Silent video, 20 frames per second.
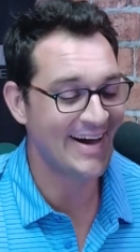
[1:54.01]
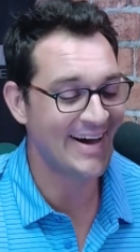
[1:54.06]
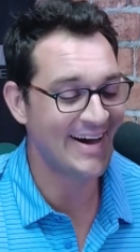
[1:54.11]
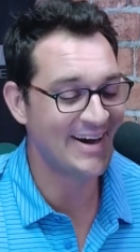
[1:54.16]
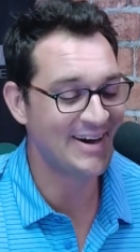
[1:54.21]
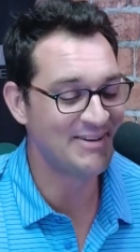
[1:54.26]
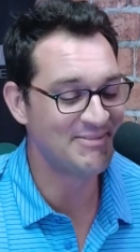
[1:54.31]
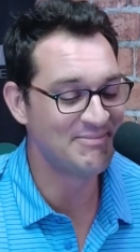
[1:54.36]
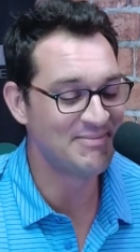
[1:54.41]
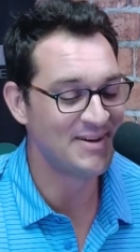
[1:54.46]

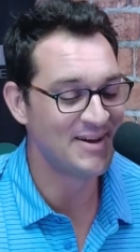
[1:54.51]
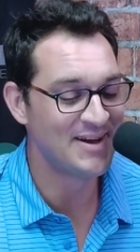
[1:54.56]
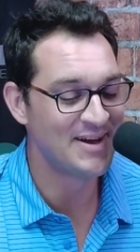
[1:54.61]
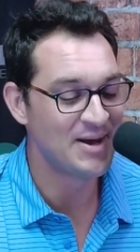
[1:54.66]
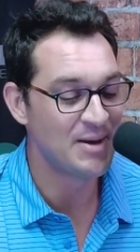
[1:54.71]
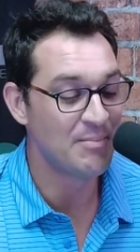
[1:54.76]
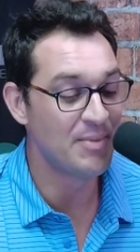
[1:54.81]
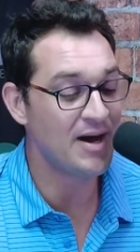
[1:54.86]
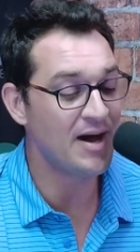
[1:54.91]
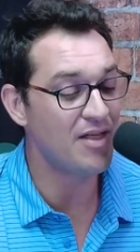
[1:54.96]
um,
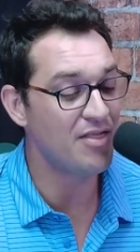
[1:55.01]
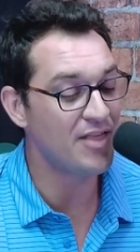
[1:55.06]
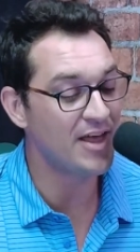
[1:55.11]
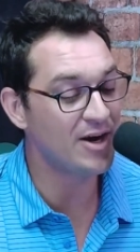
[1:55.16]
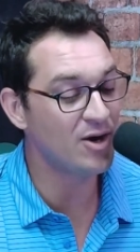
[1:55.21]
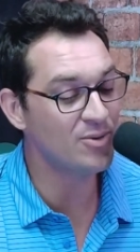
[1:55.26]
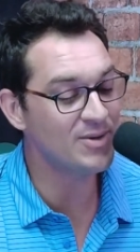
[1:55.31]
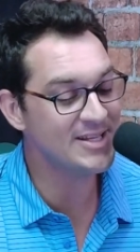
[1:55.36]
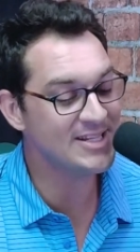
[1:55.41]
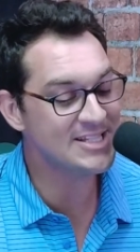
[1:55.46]
but they
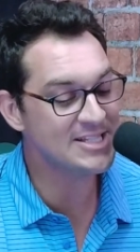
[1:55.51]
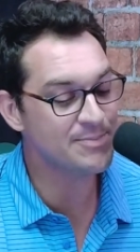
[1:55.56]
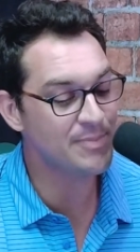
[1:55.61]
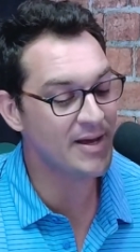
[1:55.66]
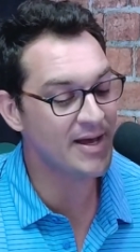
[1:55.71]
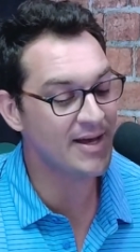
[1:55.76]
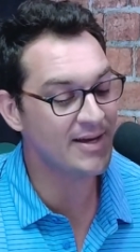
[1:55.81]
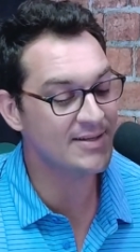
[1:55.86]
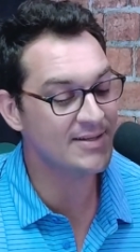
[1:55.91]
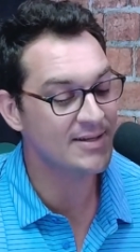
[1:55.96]
don't
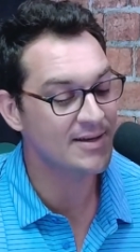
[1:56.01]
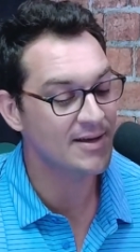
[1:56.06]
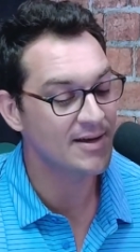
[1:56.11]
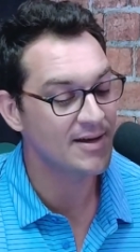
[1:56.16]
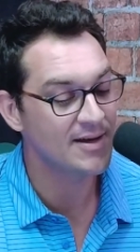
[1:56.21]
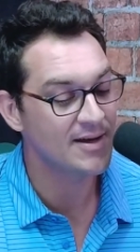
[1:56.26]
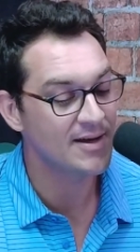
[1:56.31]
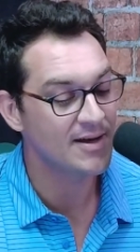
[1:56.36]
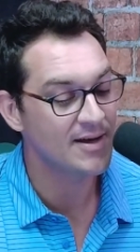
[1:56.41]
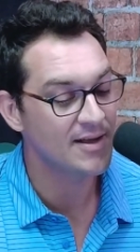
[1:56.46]
expect
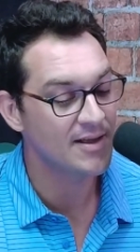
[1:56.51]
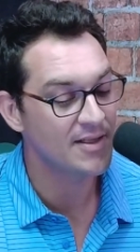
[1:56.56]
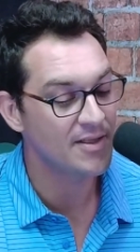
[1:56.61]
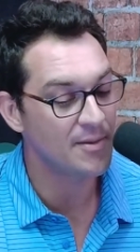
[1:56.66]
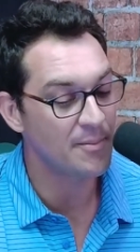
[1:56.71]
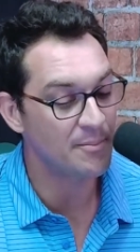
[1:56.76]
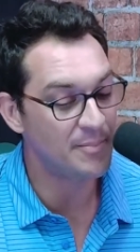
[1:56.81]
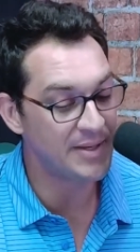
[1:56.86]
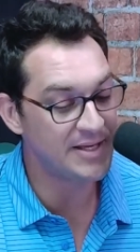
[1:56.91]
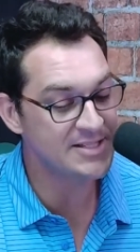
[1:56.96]

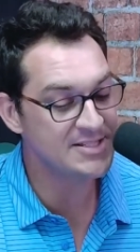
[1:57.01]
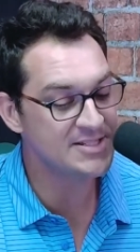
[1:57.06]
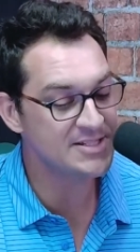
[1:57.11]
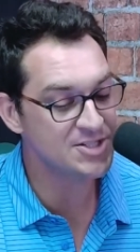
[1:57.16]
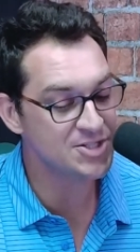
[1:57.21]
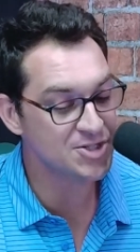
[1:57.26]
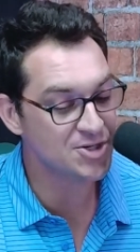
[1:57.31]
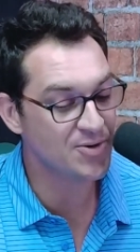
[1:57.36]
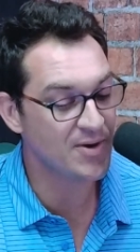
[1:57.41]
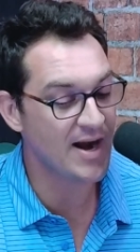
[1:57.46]

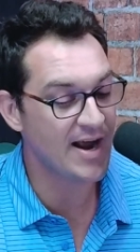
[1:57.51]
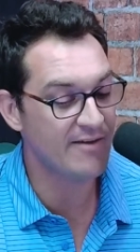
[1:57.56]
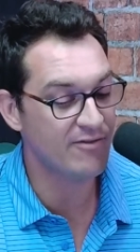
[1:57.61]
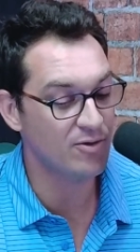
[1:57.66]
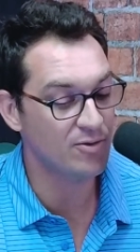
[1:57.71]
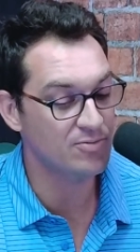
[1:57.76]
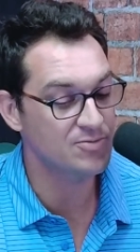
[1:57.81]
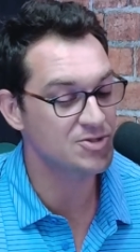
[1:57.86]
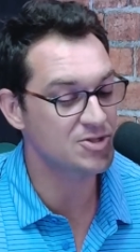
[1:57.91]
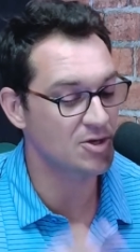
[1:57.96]
business
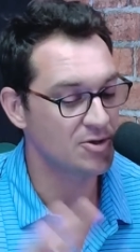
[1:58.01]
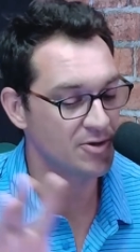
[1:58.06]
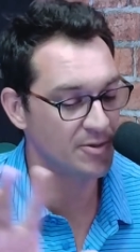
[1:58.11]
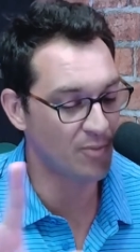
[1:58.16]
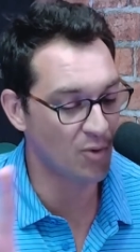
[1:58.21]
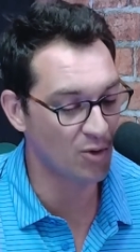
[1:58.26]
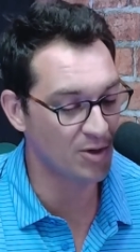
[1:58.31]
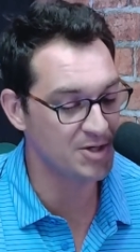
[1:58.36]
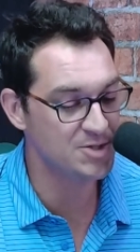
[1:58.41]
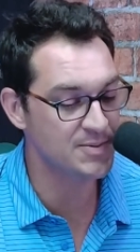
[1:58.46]
travel, so the
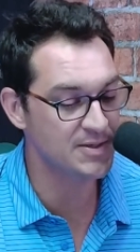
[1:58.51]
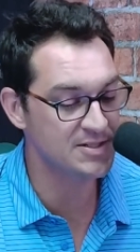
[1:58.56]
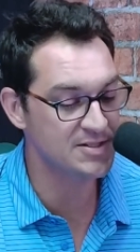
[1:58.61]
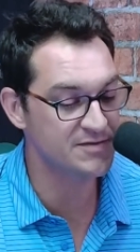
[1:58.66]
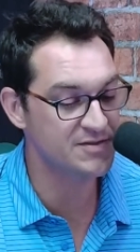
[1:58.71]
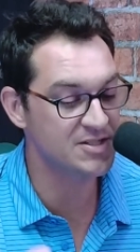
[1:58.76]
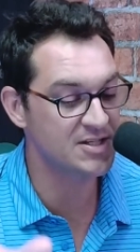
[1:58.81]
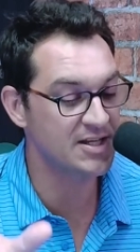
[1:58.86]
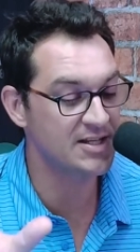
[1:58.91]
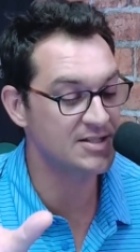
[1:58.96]
more
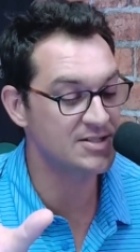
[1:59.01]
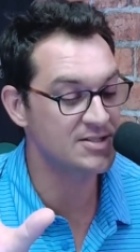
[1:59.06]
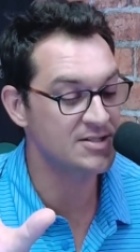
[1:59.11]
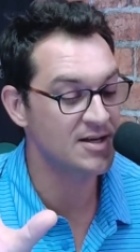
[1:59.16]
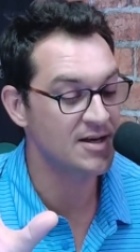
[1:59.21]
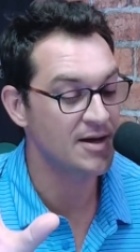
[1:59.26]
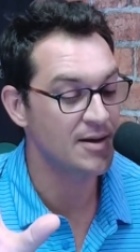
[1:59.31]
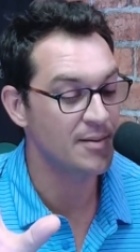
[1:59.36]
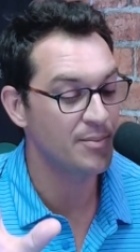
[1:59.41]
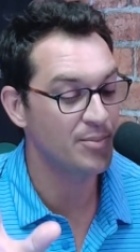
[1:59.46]
expensive seats,
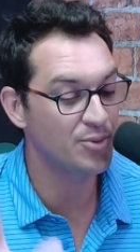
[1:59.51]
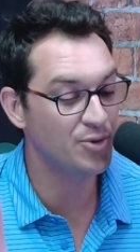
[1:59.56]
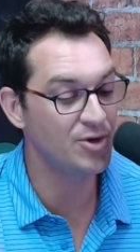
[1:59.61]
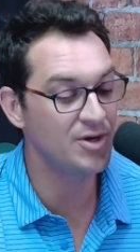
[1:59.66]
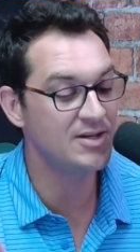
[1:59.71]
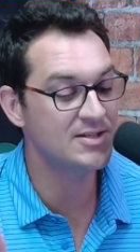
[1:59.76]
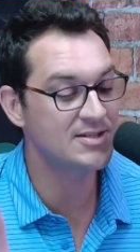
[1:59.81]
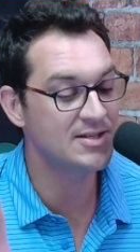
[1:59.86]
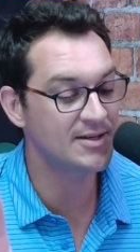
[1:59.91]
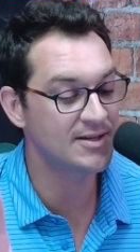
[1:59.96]

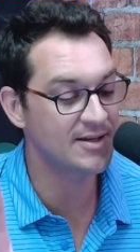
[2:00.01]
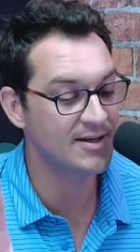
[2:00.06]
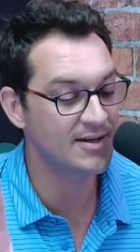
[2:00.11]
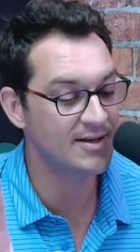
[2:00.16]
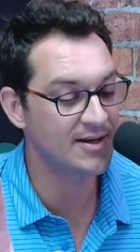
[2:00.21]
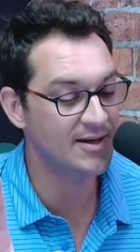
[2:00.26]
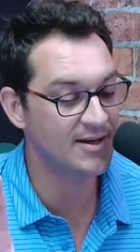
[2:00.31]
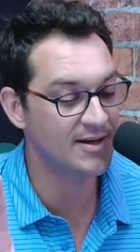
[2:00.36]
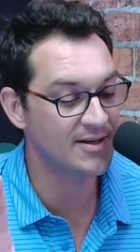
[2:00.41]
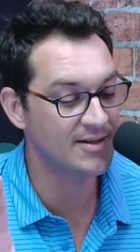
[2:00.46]
pre- to,
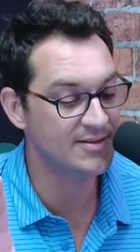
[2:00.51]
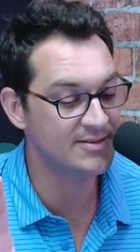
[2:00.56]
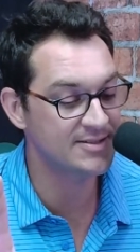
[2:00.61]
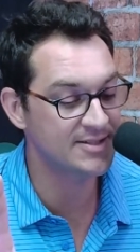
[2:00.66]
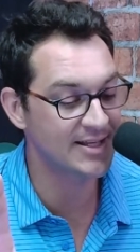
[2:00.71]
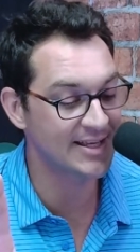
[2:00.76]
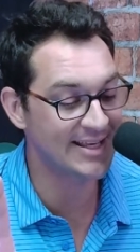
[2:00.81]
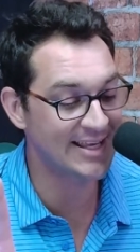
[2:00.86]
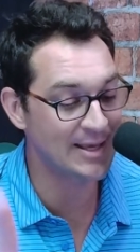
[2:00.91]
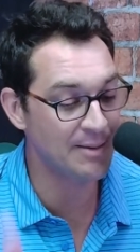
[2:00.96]
uh,
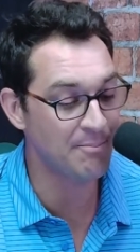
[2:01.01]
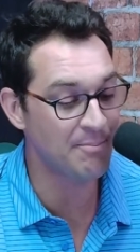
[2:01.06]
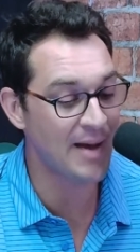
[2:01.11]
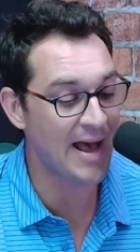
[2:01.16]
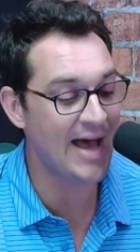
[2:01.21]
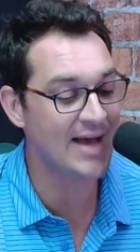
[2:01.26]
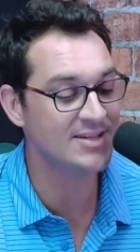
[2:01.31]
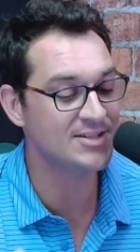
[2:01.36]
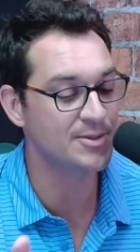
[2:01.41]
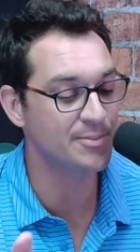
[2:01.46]
to get
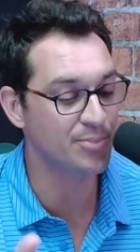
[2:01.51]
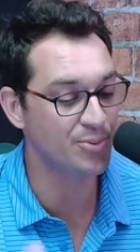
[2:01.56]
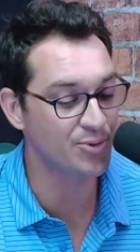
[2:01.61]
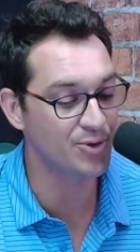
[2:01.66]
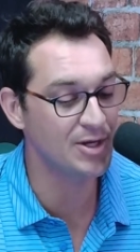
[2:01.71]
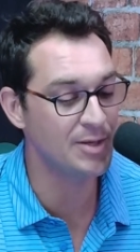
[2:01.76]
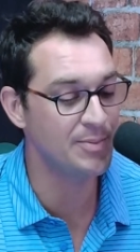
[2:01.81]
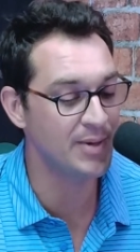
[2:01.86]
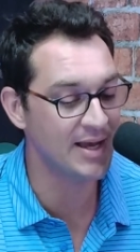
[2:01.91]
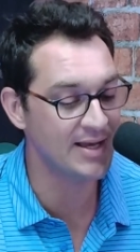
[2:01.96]
back to
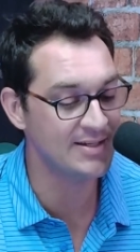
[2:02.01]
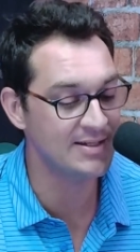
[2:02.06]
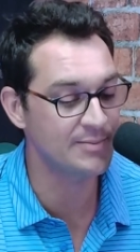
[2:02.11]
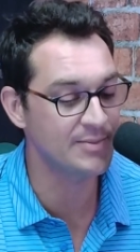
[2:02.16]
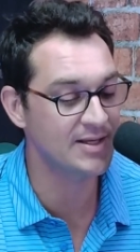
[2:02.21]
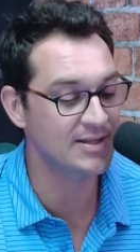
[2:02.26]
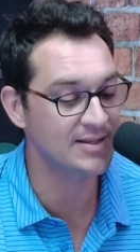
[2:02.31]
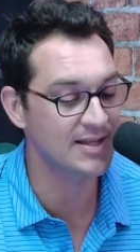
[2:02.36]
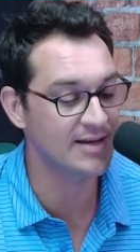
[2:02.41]
pre pandemic